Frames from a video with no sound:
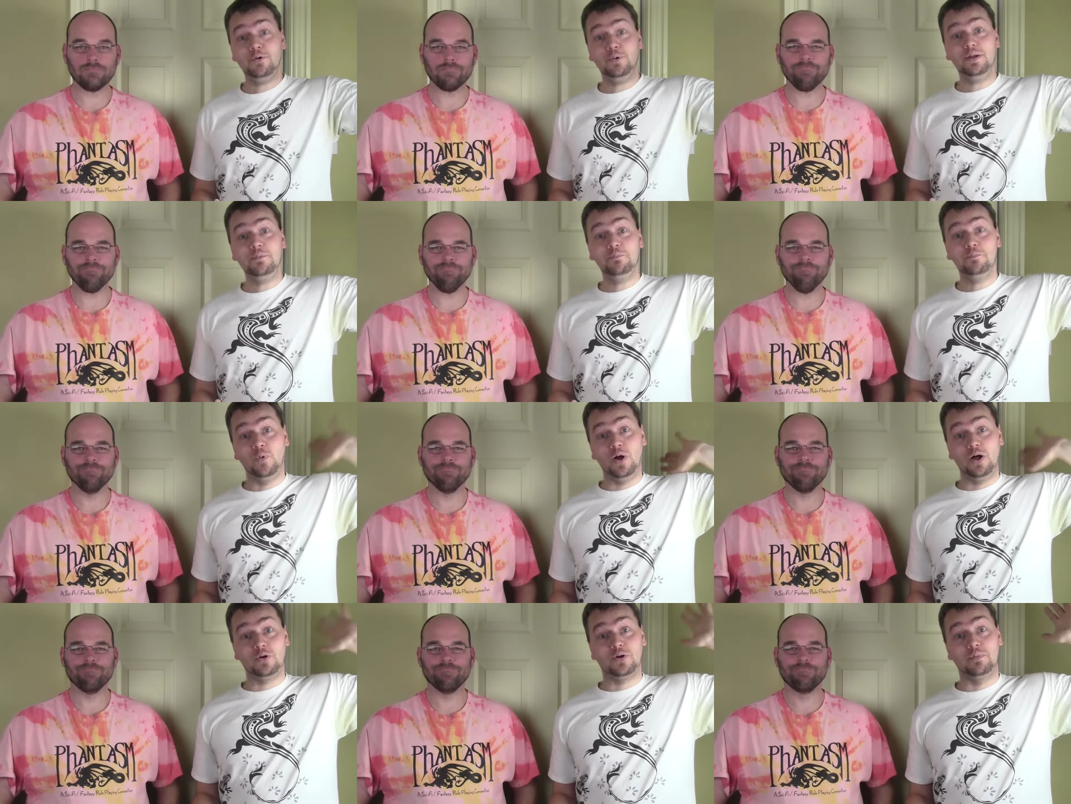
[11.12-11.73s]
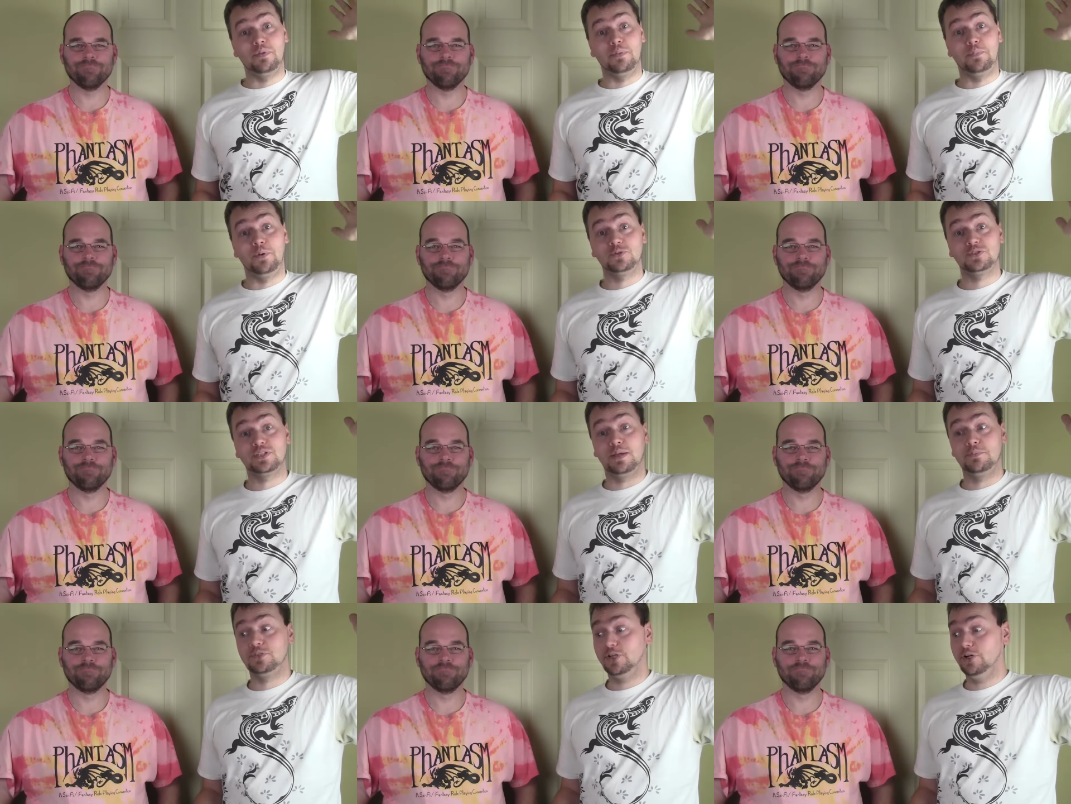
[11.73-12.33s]
Speaker 1: everyone. Welcome to the
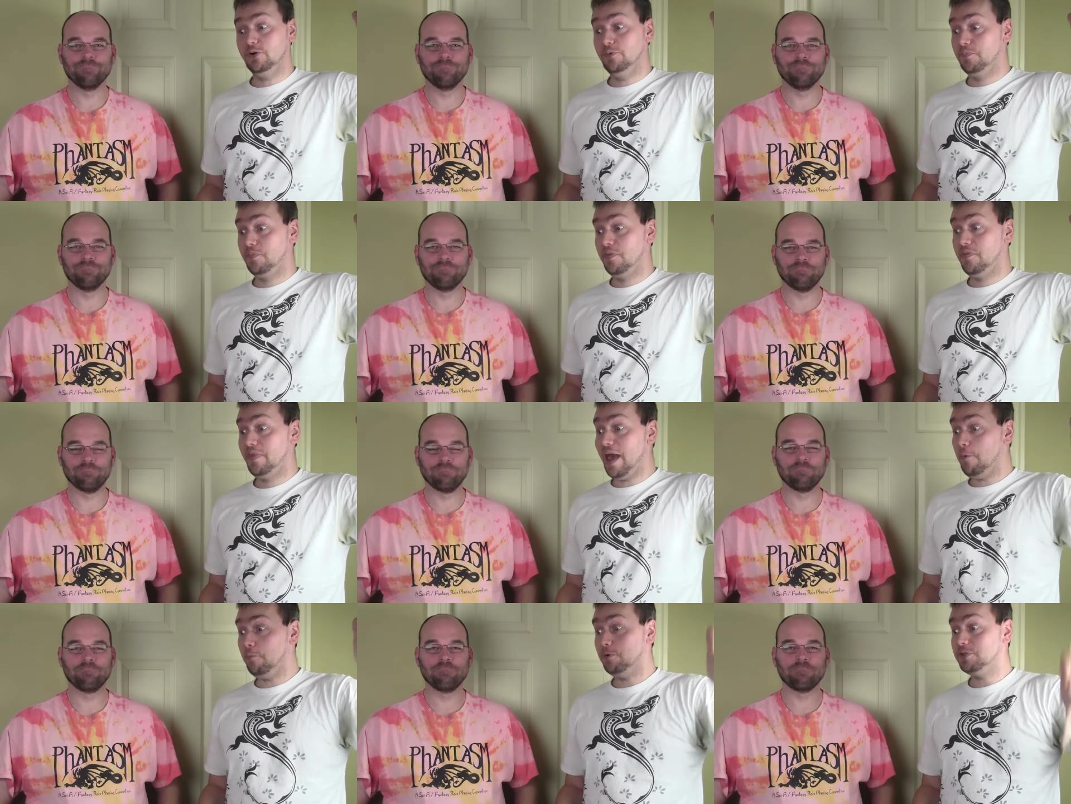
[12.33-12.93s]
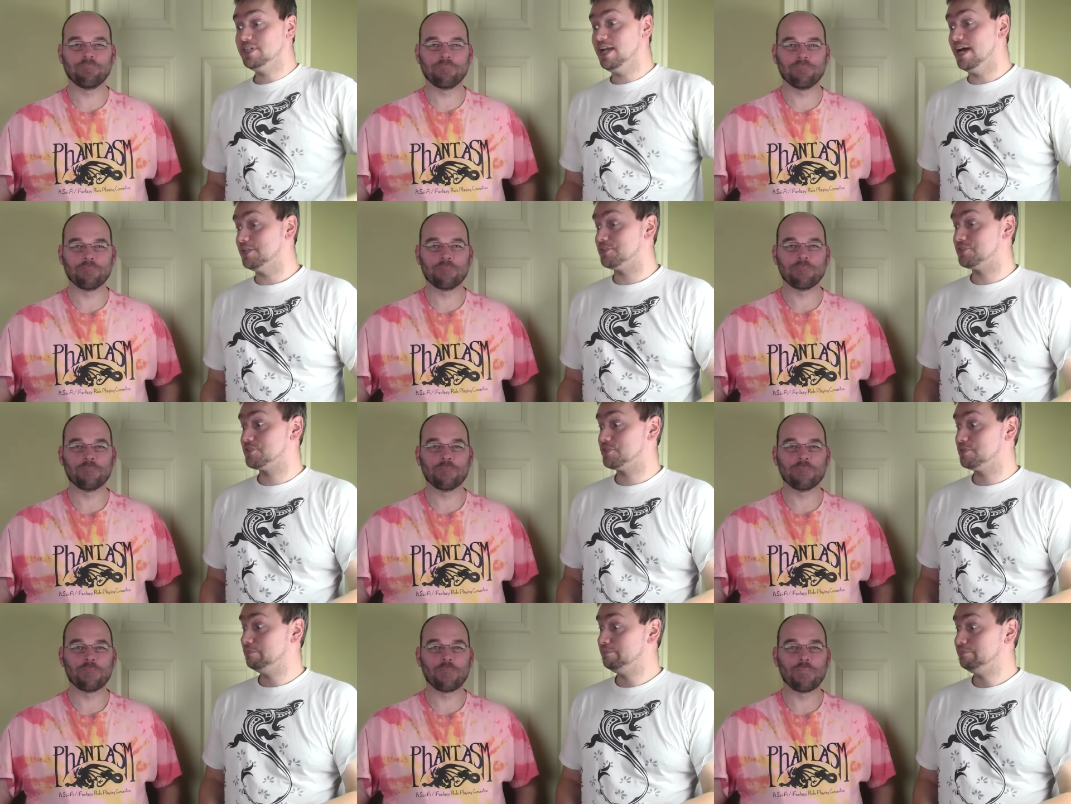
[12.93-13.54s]
post-game show. That was
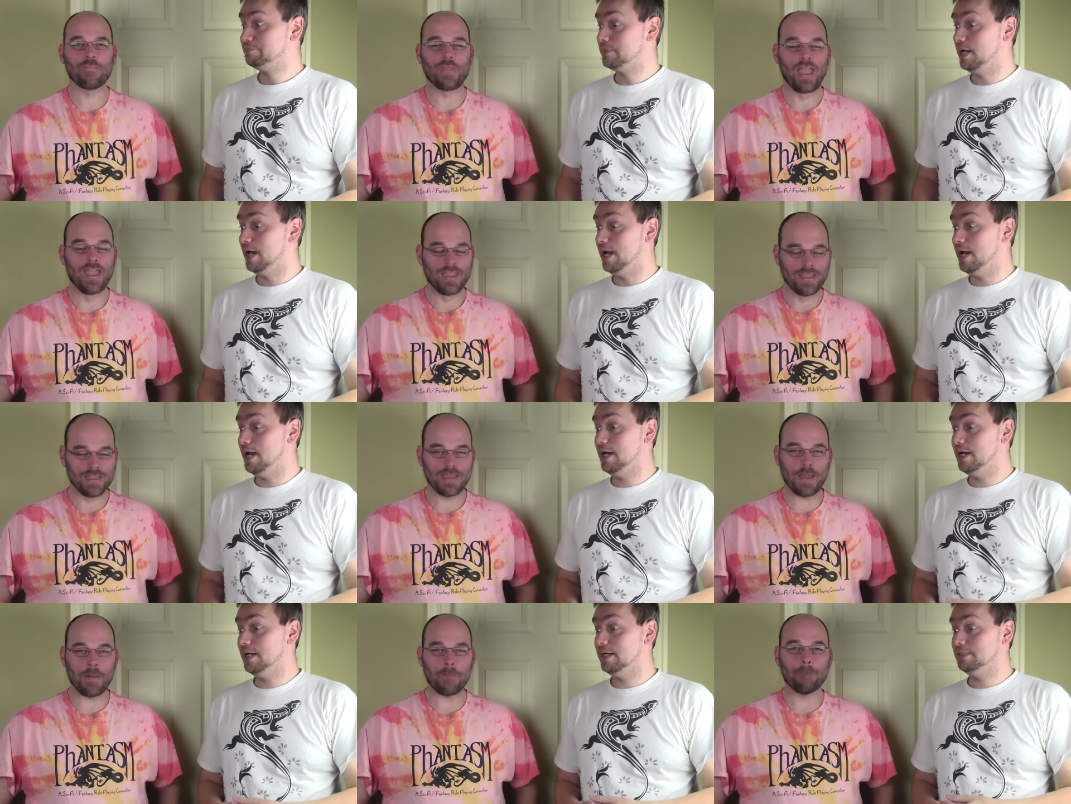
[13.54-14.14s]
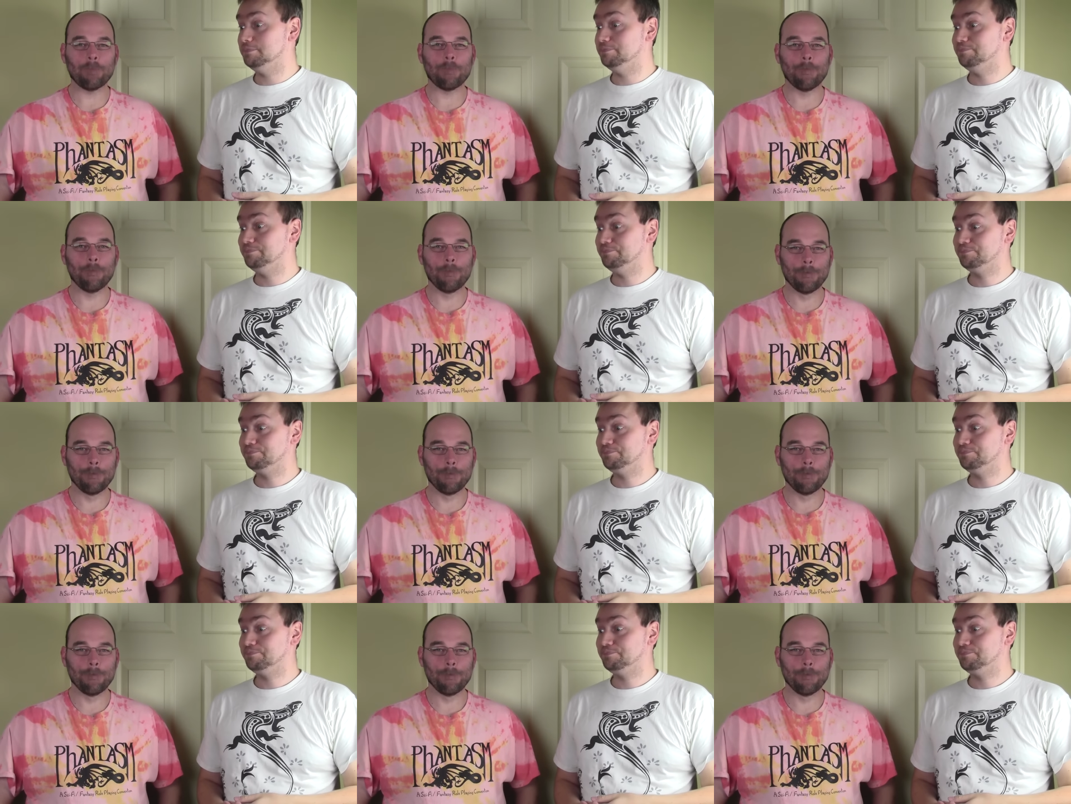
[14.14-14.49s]
nuts. Um, yep.